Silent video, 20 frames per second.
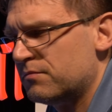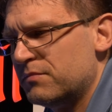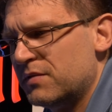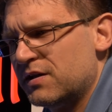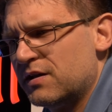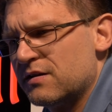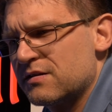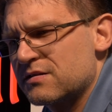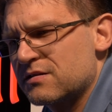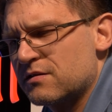
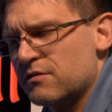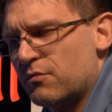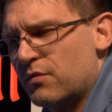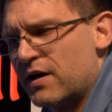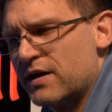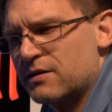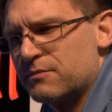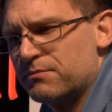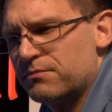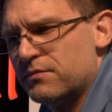minutes the
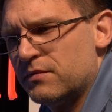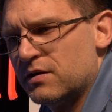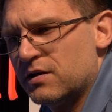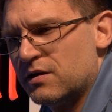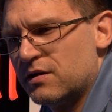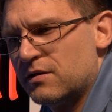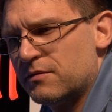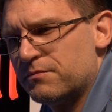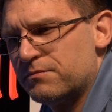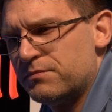white
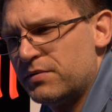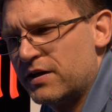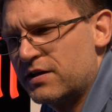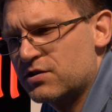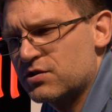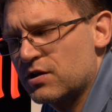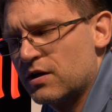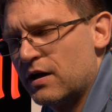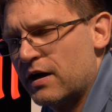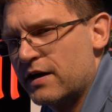
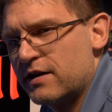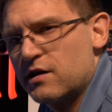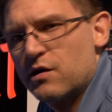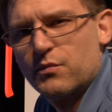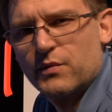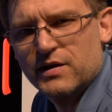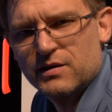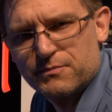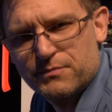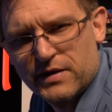picture, and I
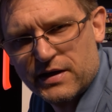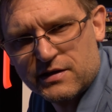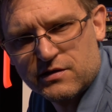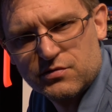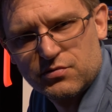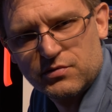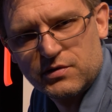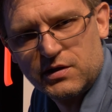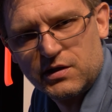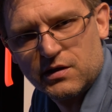went back
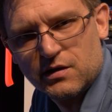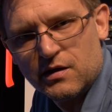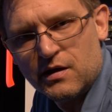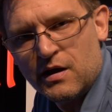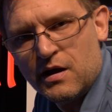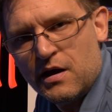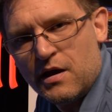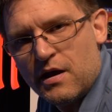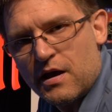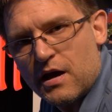to the
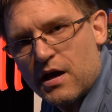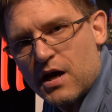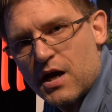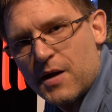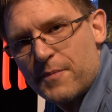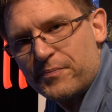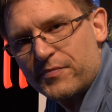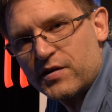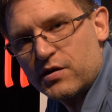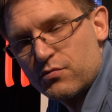
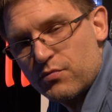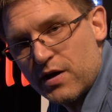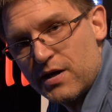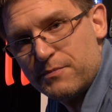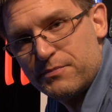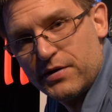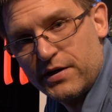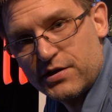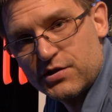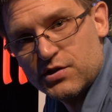gray
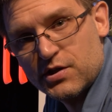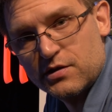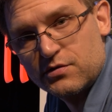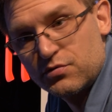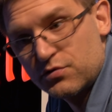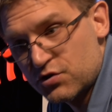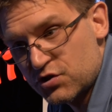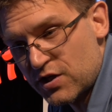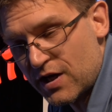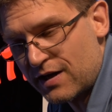picture
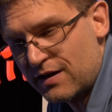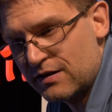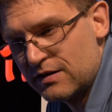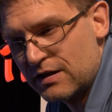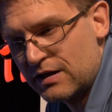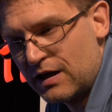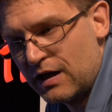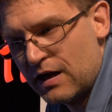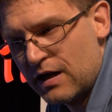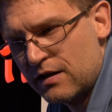to check it
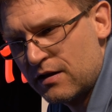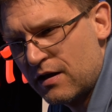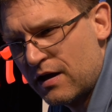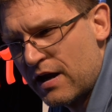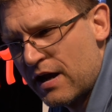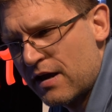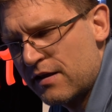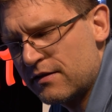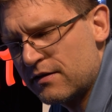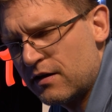again,
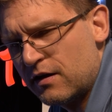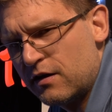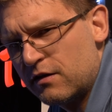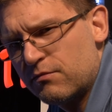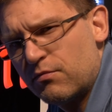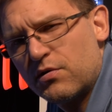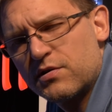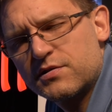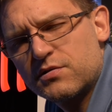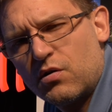and it
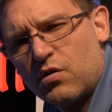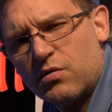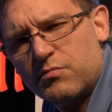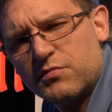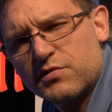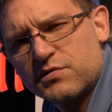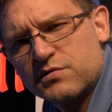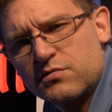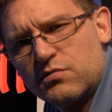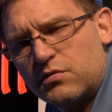was
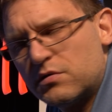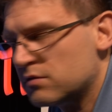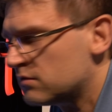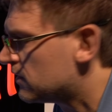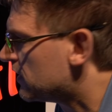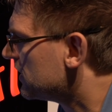almost gone.